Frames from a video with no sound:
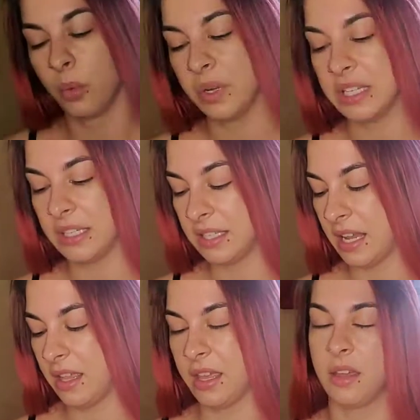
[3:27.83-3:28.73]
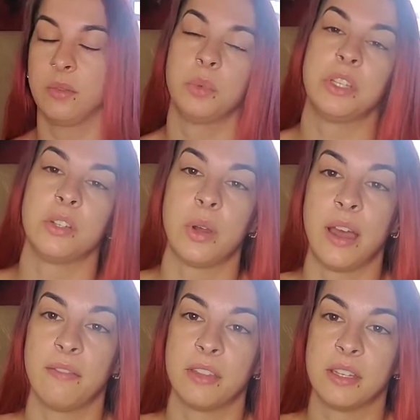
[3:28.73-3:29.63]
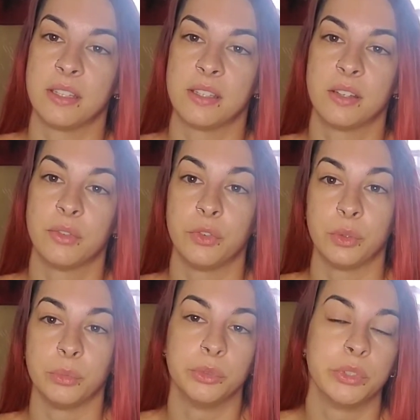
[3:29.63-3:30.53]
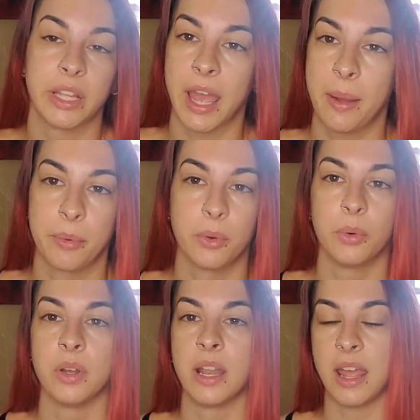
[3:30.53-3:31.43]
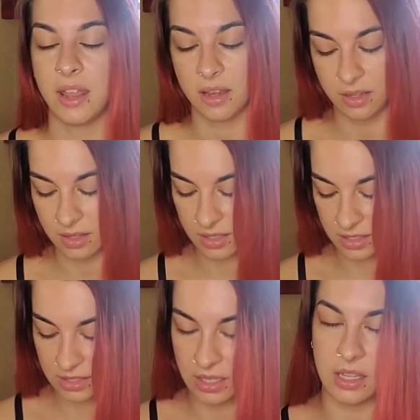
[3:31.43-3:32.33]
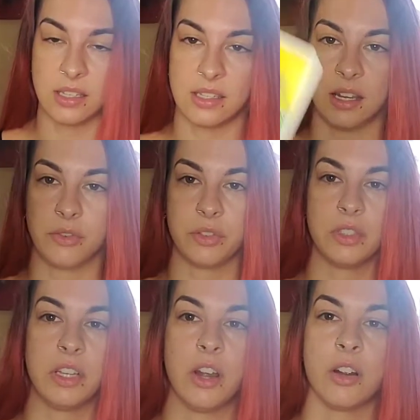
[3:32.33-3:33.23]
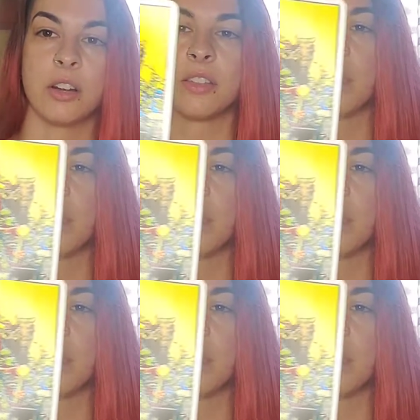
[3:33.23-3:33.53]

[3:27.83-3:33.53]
We did say that we do have this full moon in Capricorn, and this is definitely earth